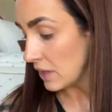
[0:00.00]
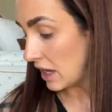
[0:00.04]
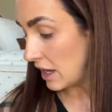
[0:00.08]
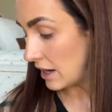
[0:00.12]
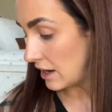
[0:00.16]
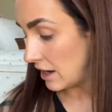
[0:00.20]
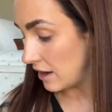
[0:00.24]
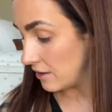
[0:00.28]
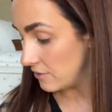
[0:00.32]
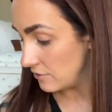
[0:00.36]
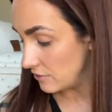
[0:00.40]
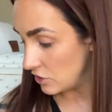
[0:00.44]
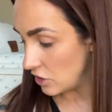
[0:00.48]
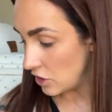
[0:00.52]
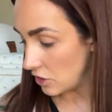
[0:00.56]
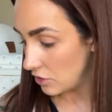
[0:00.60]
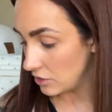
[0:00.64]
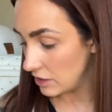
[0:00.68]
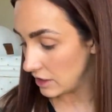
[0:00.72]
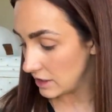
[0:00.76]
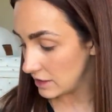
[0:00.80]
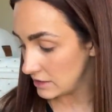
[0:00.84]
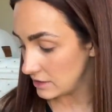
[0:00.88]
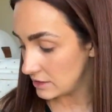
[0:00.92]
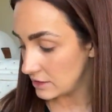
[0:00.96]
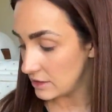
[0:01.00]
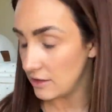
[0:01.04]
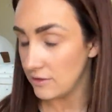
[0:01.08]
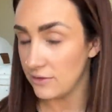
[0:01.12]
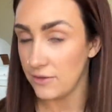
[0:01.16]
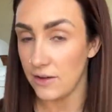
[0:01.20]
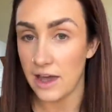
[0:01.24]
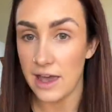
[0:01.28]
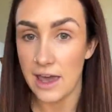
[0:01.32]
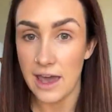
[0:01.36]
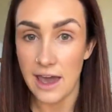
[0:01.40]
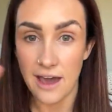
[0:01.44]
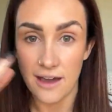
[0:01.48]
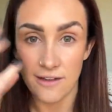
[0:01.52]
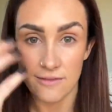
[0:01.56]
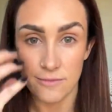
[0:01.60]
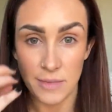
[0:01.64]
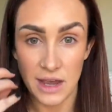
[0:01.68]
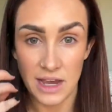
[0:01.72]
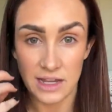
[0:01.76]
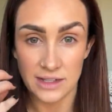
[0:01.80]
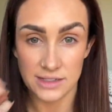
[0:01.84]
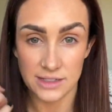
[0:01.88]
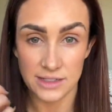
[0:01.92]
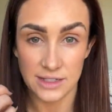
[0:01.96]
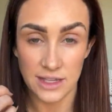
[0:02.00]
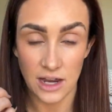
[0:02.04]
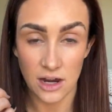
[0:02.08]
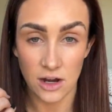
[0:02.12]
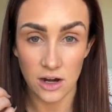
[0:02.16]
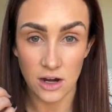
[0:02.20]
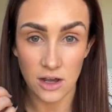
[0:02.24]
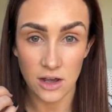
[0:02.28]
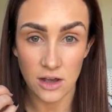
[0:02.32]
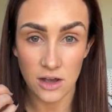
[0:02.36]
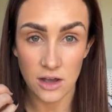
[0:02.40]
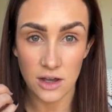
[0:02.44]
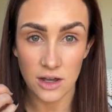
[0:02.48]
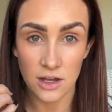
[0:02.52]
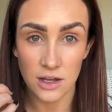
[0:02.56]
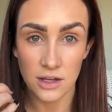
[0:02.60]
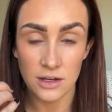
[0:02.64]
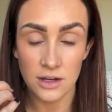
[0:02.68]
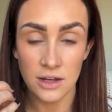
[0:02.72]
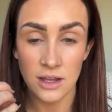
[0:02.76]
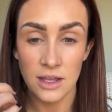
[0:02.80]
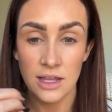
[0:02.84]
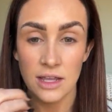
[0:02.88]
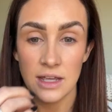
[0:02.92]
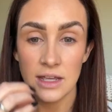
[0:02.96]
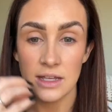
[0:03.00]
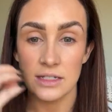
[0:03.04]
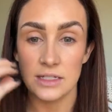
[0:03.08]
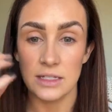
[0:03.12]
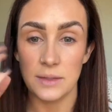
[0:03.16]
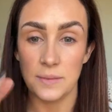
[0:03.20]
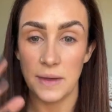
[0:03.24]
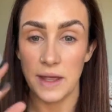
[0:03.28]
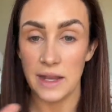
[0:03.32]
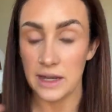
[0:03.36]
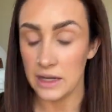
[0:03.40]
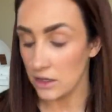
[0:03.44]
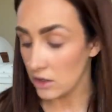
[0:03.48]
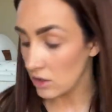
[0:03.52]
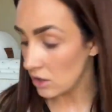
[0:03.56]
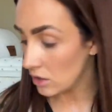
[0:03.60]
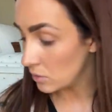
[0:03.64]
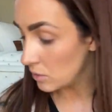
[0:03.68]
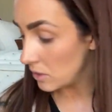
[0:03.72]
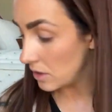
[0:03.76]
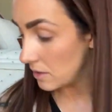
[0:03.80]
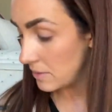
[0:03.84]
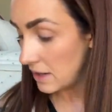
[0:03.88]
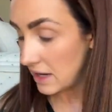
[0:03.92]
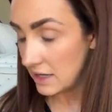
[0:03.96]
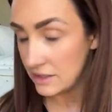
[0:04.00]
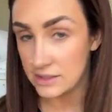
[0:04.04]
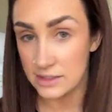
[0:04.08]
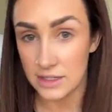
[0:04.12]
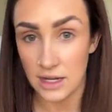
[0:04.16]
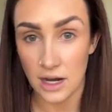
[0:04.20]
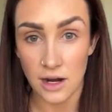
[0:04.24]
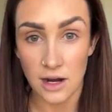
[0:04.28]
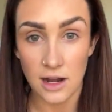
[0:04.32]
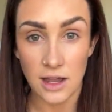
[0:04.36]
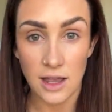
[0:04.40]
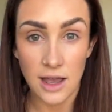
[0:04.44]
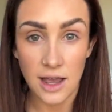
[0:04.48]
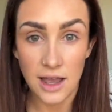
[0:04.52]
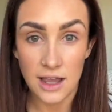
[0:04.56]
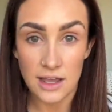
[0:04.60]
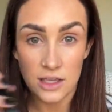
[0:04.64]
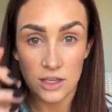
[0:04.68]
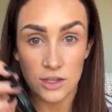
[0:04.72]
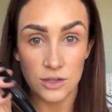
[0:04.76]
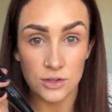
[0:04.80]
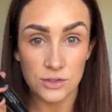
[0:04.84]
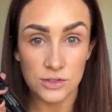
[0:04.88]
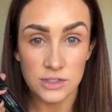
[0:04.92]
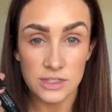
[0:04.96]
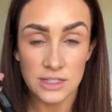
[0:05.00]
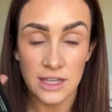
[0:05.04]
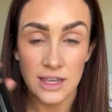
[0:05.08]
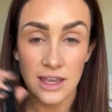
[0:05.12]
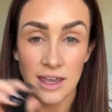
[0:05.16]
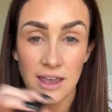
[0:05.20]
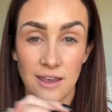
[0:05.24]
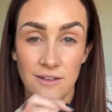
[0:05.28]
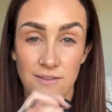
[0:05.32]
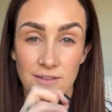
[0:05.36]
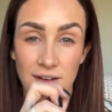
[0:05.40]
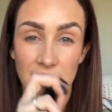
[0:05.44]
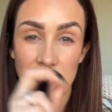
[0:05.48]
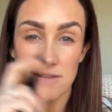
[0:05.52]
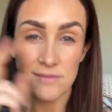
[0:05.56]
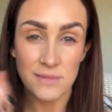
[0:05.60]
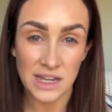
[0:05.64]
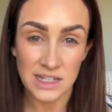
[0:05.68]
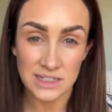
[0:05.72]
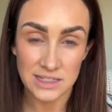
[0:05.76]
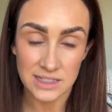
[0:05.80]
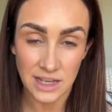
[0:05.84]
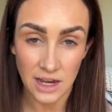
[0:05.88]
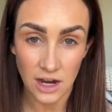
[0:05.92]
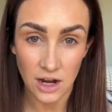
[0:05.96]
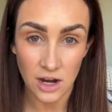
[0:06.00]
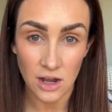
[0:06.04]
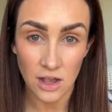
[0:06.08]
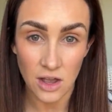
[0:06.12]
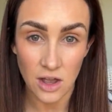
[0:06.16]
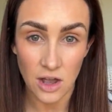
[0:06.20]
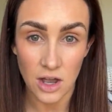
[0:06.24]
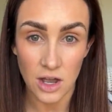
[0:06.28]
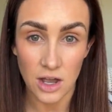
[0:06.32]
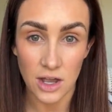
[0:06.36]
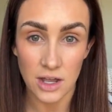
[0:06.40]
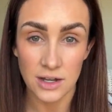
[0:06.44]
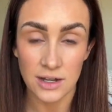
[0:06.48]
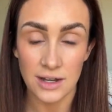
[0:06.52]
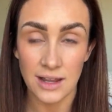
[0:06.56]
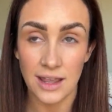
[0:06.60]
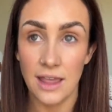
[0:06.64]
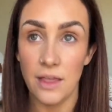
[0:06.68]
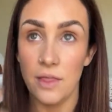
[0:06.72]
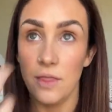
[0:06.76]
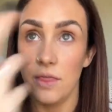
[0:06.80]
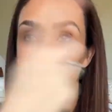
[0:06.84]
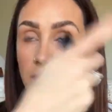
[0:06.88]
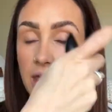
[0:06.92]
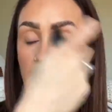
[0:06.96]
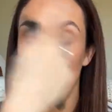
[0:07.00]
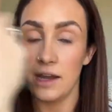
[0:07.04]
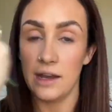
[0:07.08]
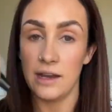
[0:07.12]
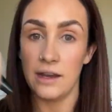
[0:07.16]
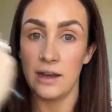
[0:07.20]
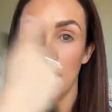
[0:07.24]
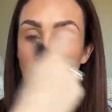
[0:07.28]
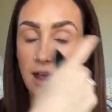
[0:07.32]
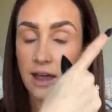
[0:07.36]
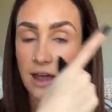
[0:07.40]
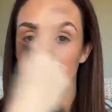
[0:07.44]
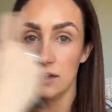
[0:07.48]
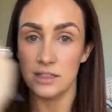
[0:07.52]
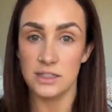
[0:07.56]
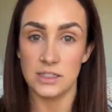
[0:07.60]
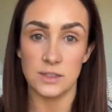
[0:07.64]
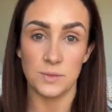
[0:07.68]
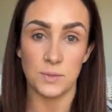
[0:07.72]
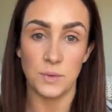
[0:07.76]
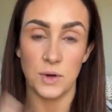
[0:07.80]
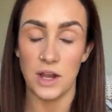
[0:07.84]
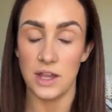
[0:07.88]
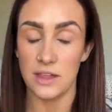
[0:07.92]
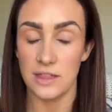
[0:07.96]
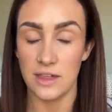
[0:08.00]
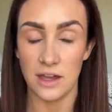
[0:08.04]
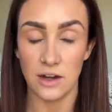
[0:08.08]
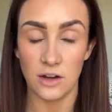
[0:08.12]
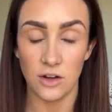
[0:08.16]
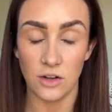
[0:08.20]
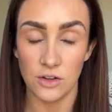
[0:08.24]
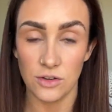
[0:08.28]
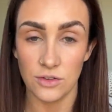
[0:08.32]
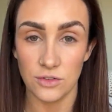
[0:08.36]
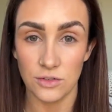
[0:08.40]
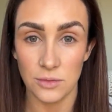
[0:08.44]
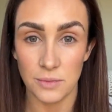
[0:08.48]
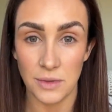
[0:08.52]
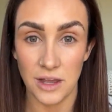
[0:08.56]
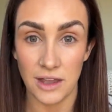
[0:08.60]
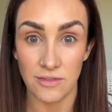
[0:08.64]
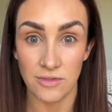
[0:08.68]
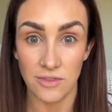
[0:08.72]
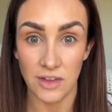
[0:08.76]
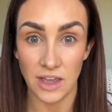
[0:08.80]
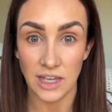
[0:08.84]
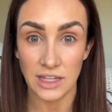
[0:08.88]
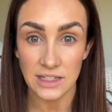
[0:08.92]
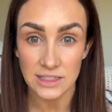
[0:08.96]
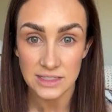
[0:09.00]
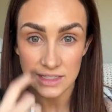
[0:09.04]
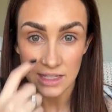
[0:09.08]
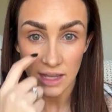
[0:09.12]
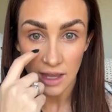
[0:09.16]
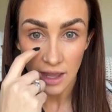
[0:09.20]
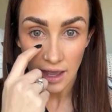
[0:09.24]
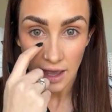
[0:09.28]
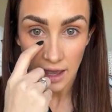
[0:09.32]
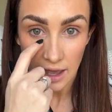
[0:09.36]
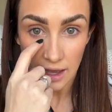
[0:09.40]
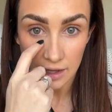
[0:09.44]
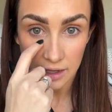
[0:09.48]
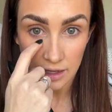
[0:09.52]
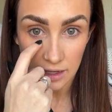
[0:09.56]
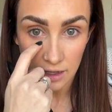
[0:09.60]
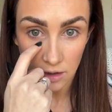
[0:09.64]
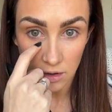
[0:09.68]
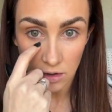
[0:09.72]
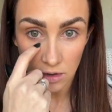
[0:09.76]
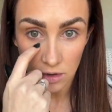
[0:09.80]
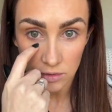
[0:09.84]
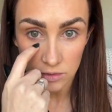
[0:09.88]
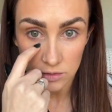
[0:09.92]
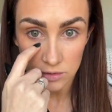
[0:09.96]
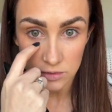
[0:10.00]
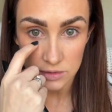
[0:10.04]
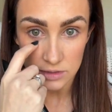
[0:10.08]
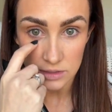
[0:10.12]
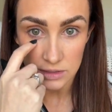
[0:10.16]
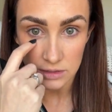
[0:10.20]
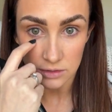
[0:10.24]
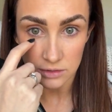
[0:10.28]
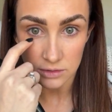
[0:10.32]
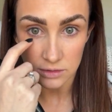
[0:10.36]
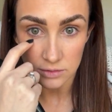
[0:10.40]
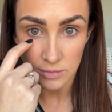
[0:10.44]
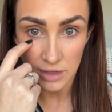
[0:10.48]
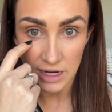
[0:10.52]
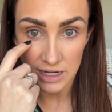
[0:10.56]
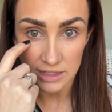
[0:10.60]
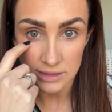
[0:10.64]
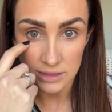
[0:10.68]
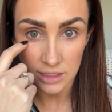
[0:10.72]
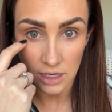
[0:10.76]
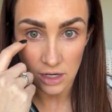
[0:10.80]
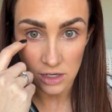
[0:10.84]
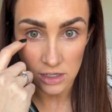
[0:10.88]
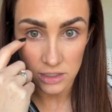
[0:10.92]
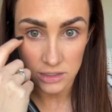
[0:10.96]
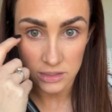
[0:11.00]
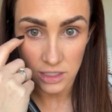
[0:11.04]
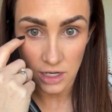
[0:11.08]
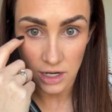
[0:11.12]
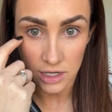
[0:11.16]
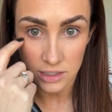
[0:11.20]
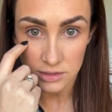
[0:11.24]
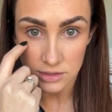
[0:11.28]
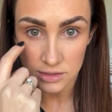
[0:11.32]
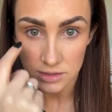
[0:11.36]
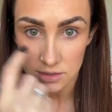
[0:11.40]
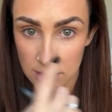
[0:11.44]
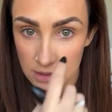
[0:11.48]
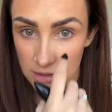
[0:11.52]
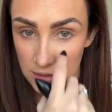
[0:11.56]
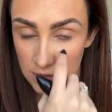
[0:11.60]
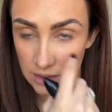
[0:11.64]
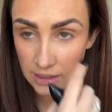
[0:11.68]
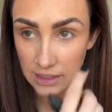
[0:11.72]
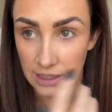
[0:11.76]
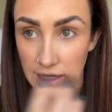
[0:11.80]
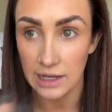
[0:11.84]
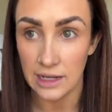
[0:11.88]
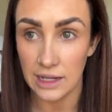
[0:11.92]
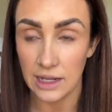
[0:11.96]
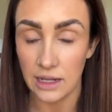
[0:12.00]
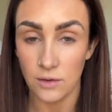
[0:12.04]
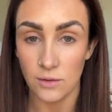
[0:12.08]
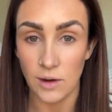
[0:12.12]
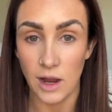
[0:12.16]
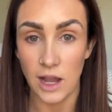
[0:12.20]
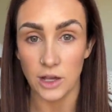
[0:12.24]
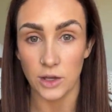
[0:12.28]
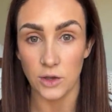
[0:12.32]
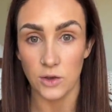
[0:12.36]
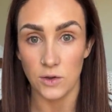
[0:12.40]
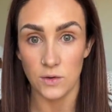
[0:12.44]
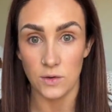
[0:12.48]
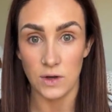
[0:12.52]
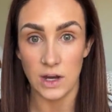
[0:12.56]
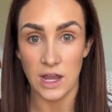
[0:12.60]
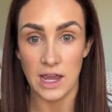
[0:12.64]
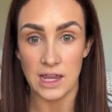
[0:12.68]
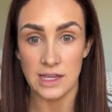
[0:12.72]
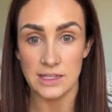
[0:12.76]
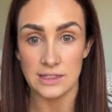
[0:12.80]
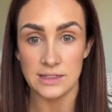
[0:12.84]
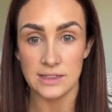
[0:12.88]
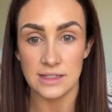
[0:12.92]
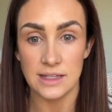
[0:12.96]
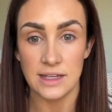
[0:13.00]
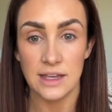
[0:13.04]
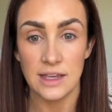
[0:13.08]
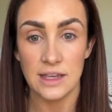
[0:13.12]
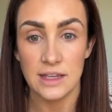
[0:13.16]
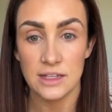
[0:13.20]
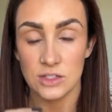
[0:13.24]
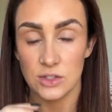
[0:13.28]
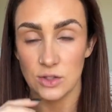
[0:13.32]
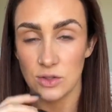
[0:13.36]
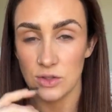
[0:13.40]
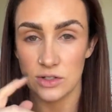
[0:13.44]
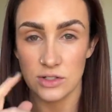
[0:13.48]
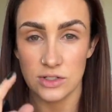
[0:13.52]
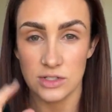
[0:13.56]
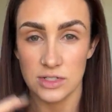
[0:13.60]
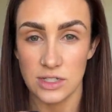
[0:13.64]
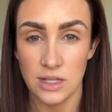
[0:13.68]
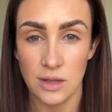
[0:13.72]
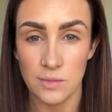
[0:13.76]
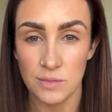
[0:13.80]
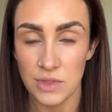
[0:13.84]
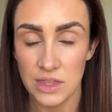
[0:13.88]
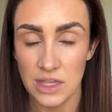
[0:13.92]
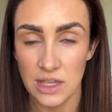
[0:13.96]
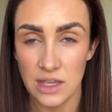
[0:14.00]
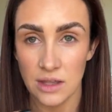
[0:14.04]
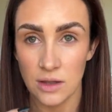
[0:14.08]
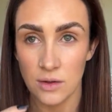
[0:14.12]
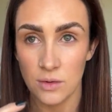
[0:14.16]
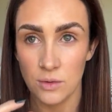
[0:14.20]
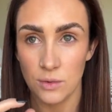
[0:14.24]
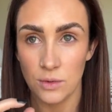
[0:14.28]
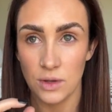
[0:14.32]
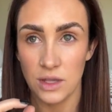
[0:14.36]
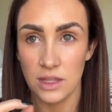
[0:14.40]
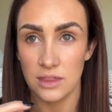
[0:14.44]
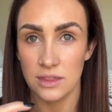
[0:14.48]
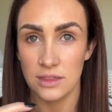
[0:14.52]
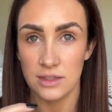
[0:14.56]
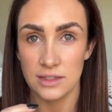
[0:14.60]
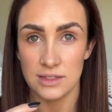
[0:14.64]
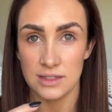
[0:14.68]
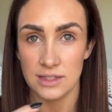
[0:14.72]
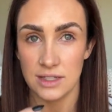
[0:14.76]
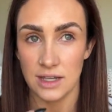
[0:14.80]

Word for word: And I've noticed if I have mascara on, depending on what mascara I use, if I have mascara on and then I spray that all over my face, I get all those little mascara dots. Like I get raccoon eyes. So there's something with the